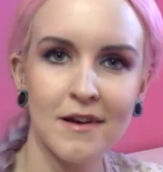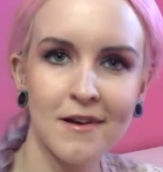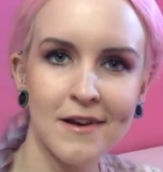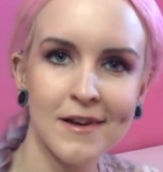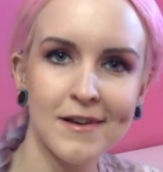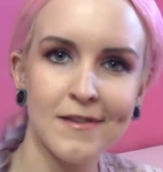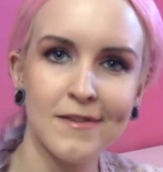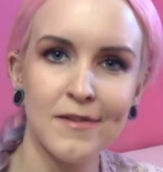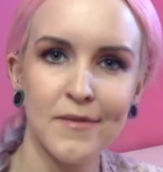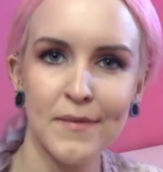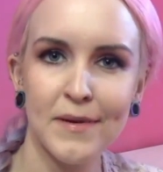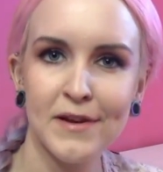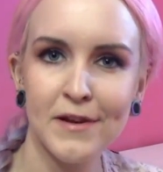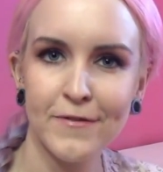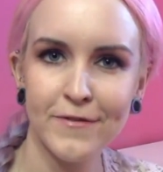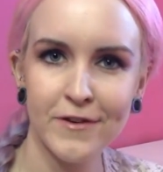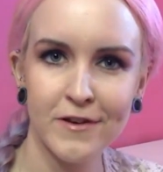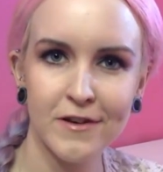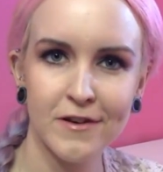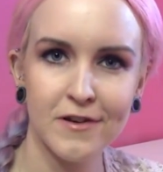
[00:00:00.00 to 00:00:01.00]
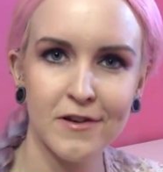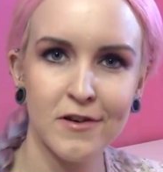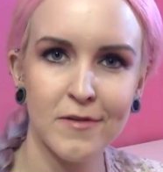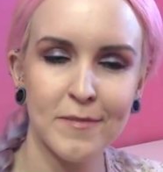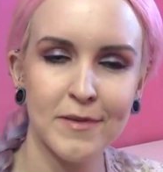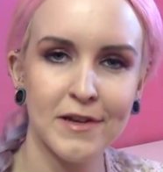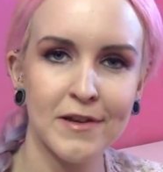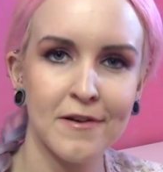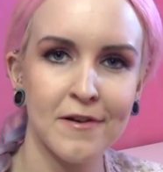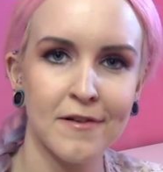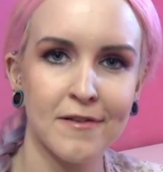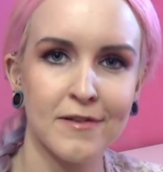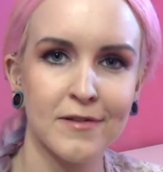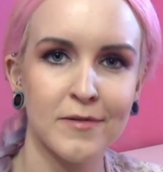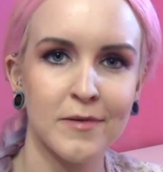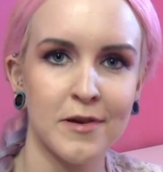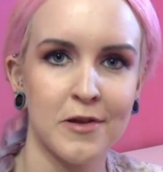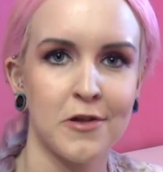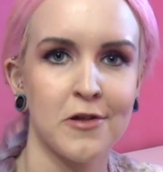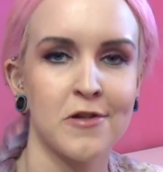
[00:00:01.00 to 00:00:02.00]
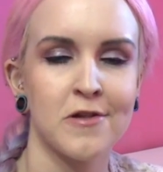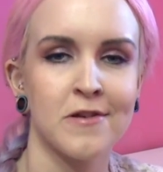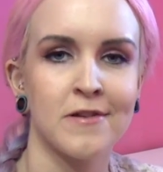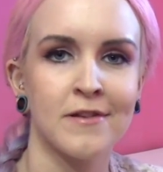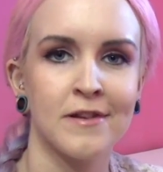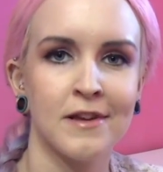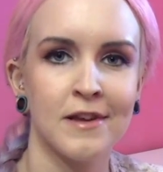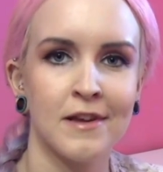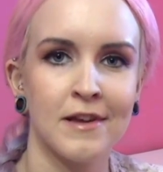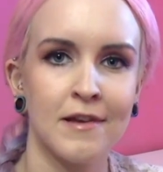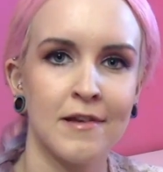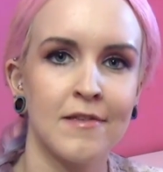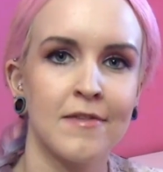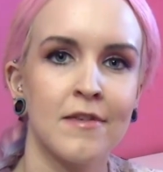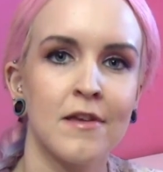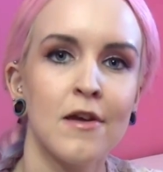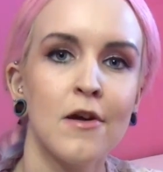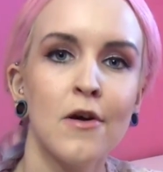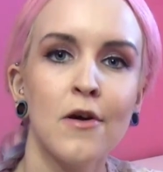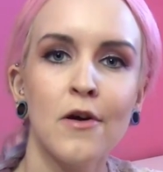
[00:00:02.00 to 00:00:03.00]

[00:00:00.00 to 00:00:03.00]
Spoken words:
Hi, so another commonly asked question is,